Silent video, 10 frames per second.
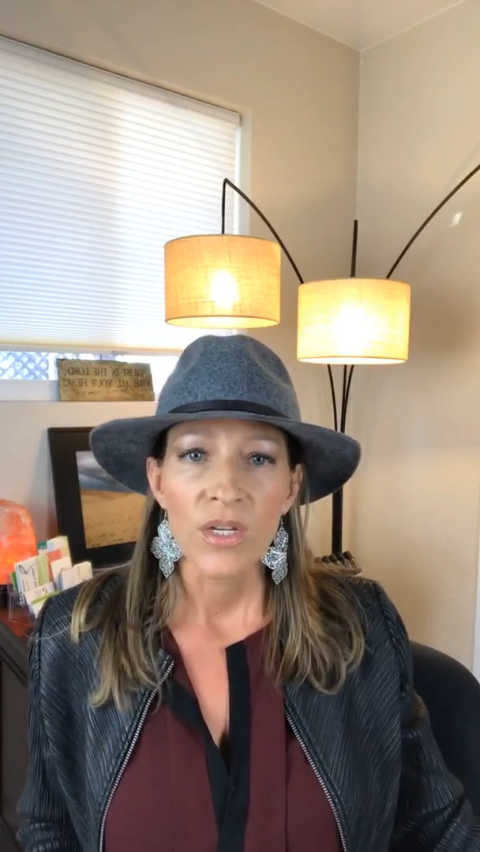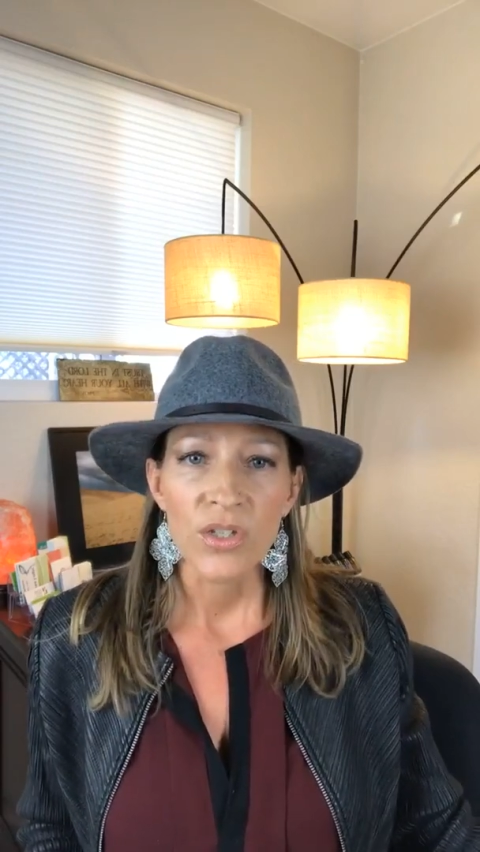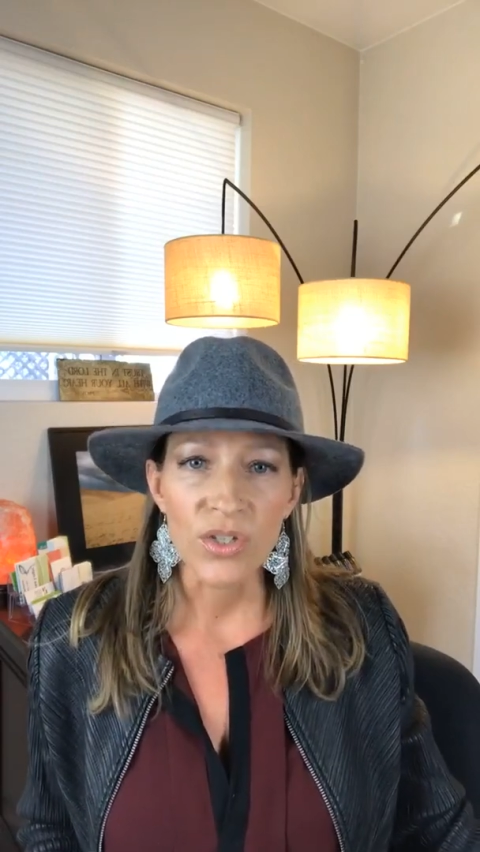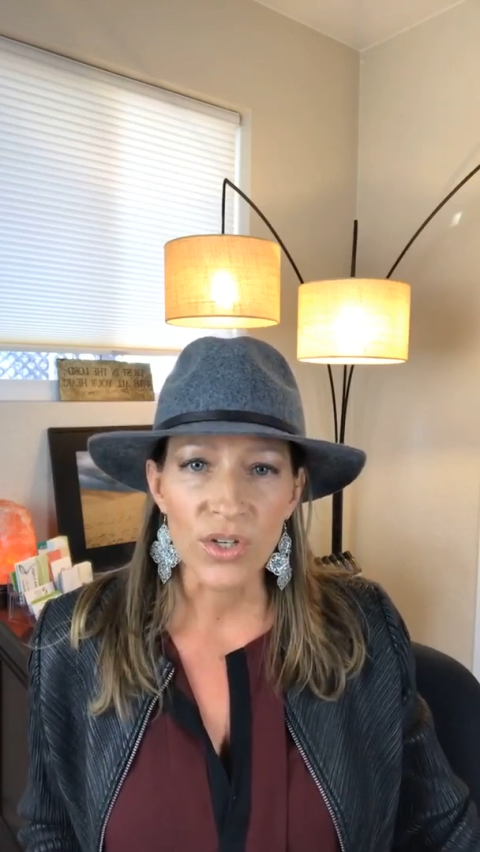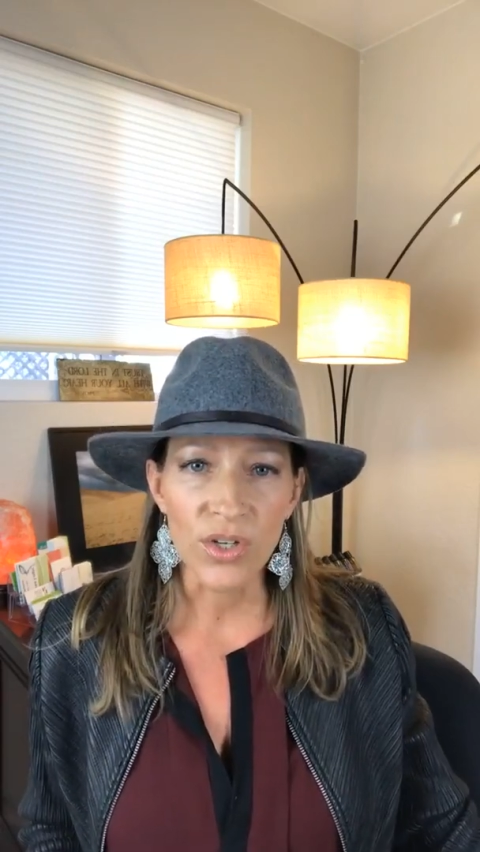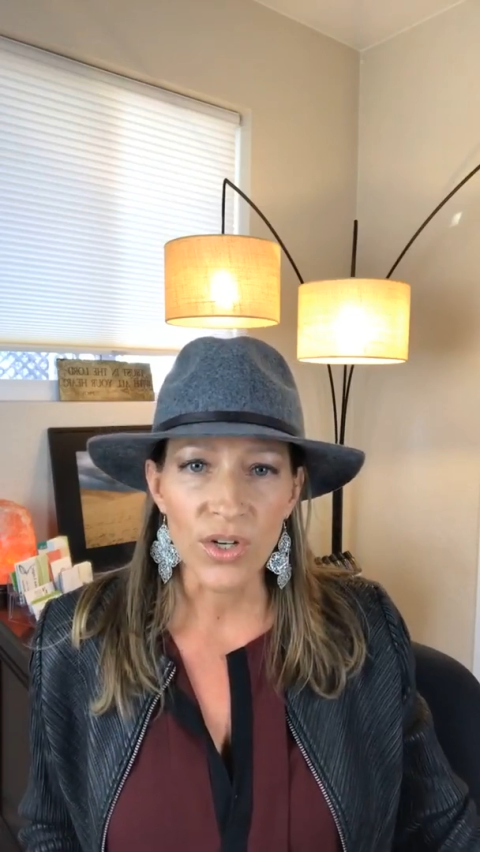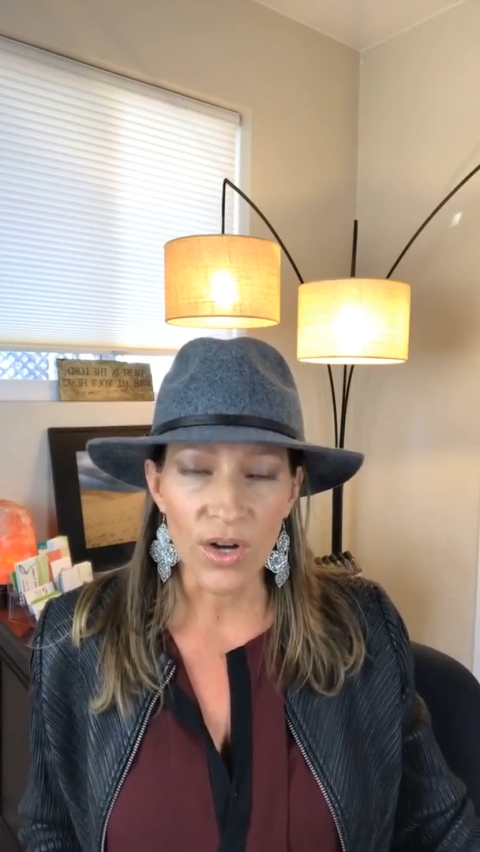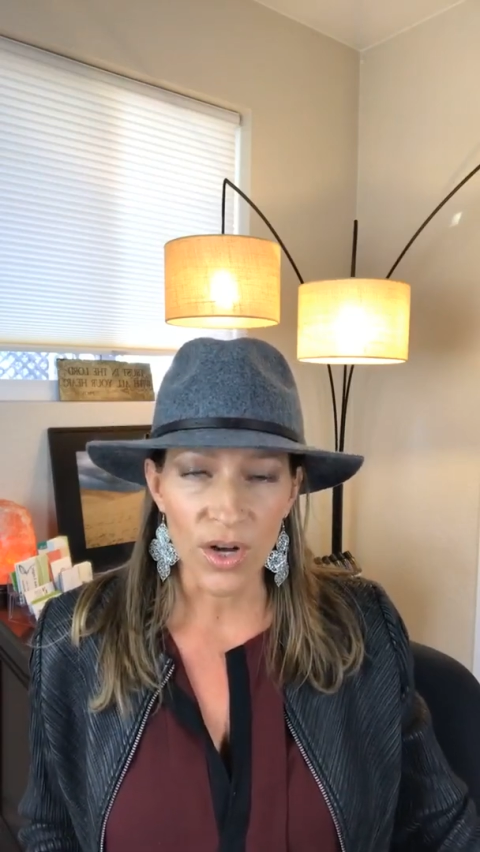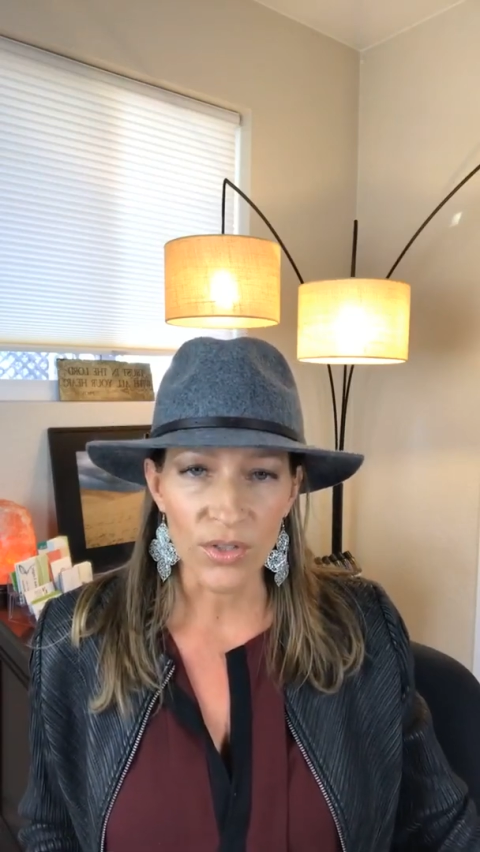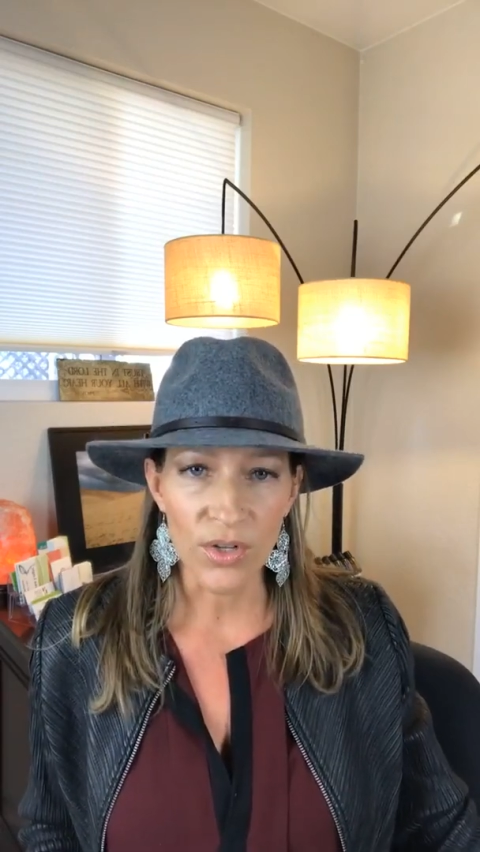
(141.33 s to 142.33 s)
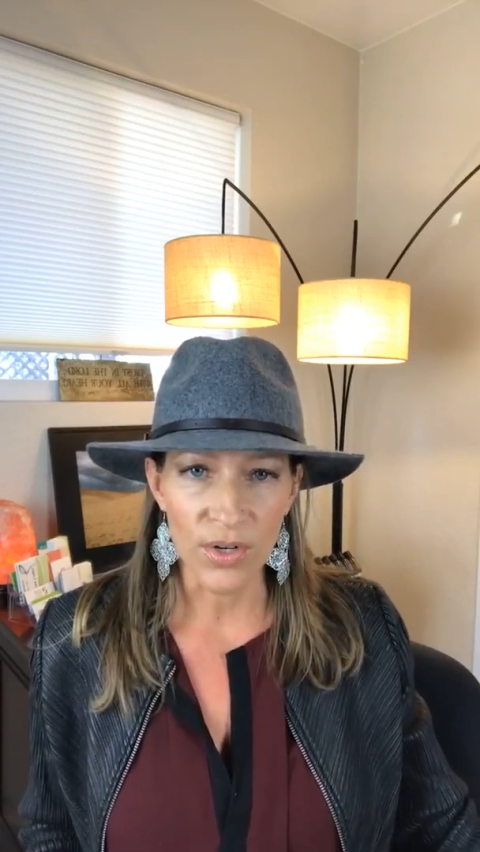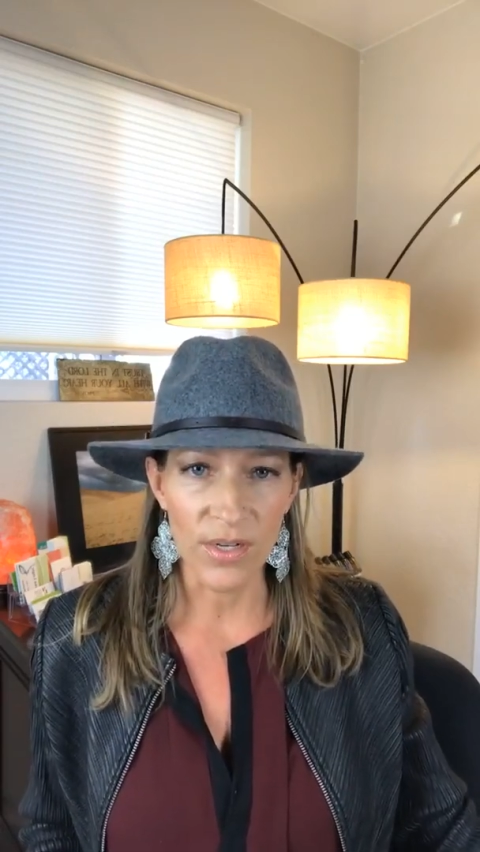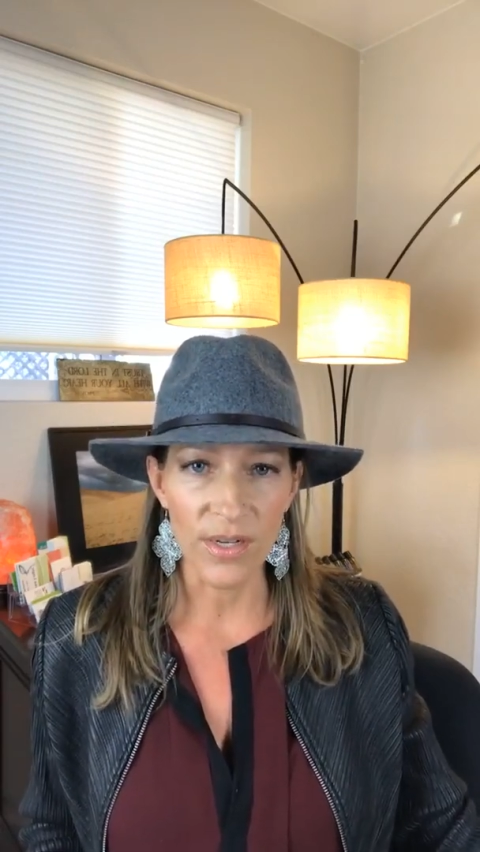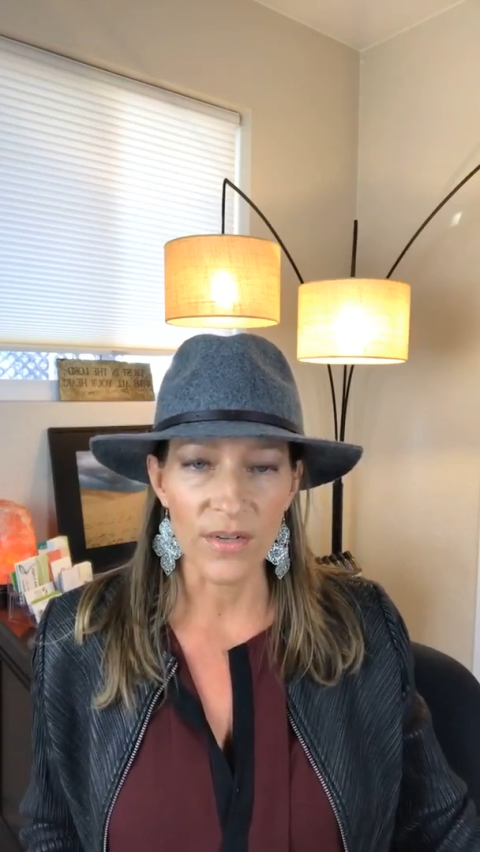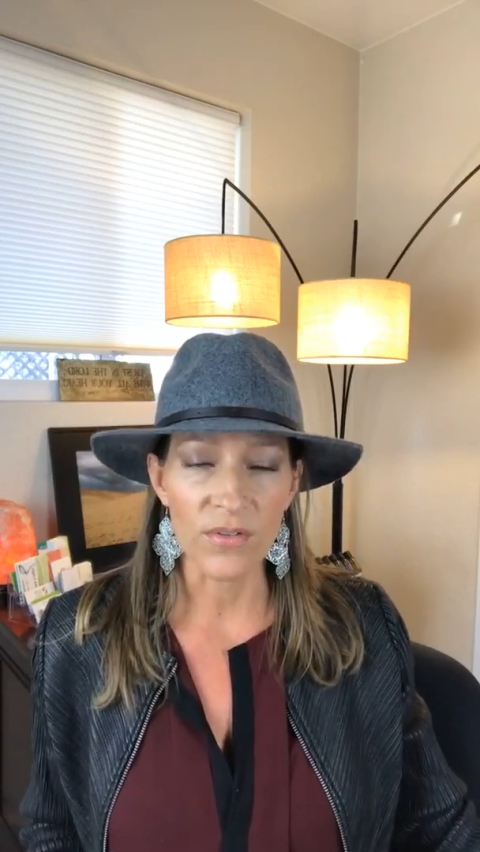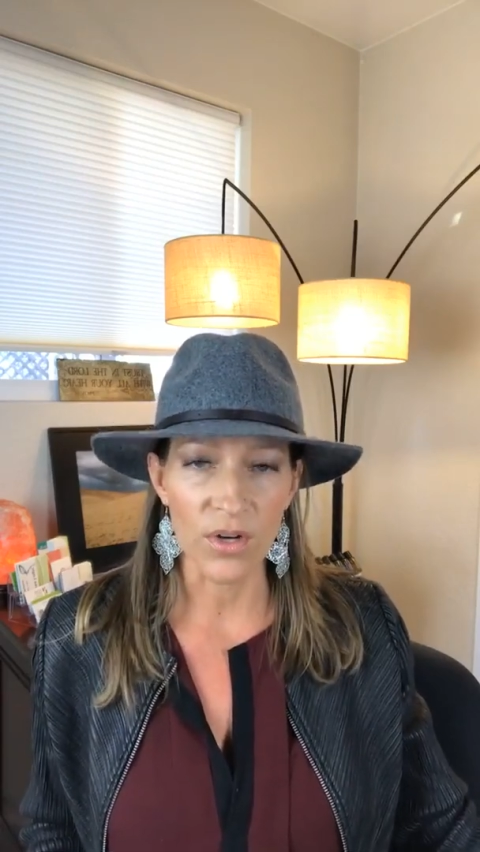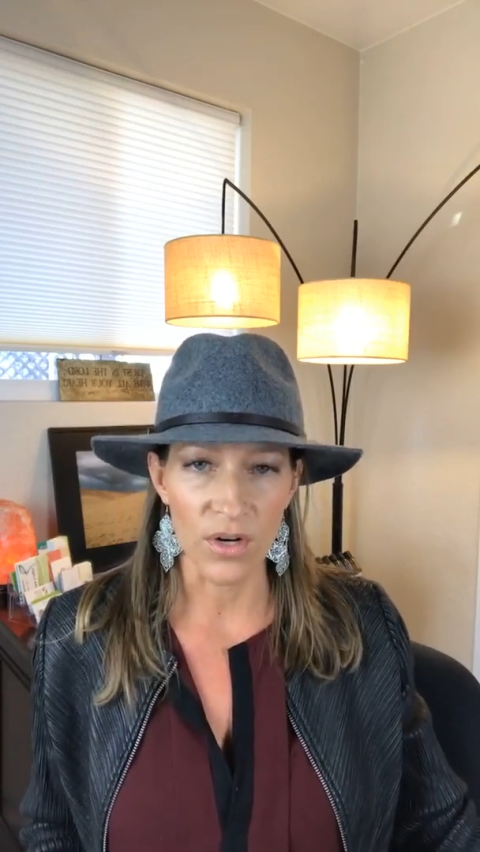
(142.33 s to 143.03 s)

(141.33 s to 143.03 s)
sugar alternatives